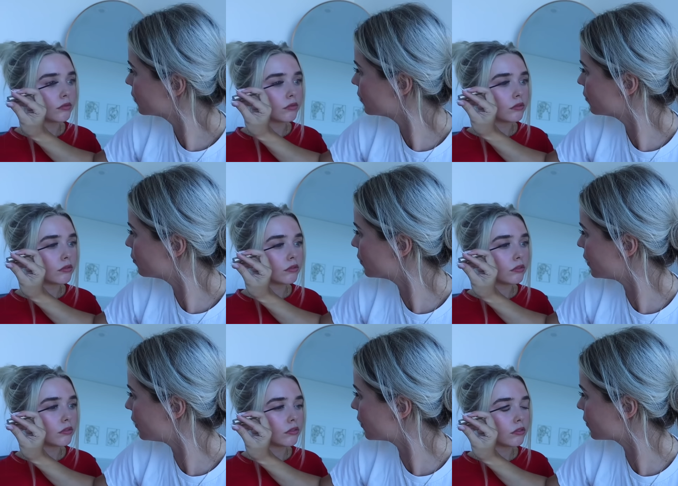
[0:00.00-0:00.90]

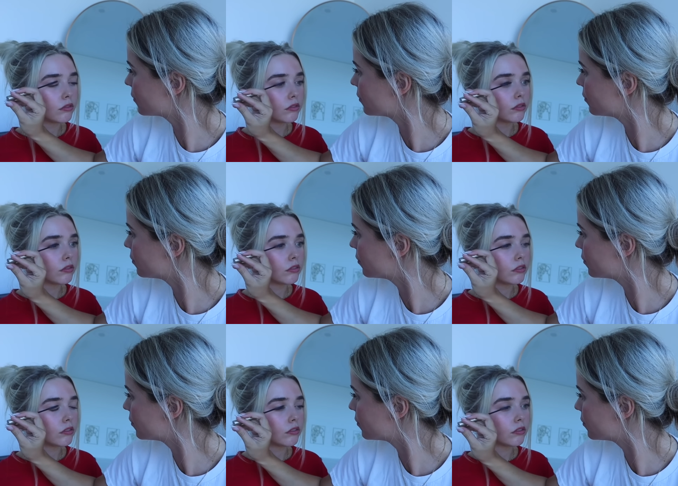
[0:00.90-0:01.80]

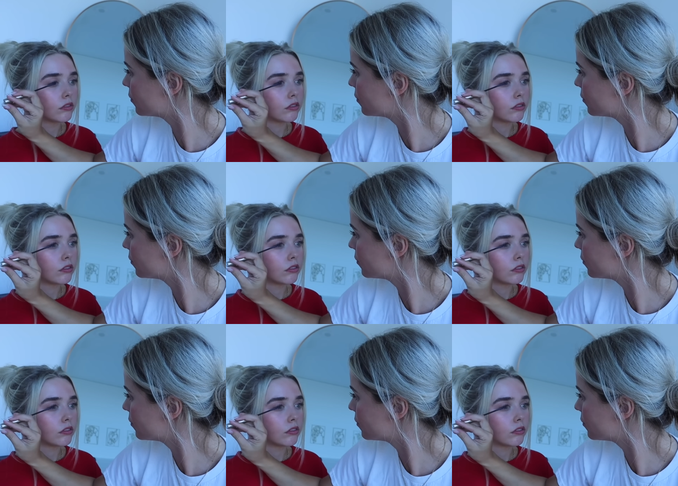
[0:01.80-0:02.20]
(silence)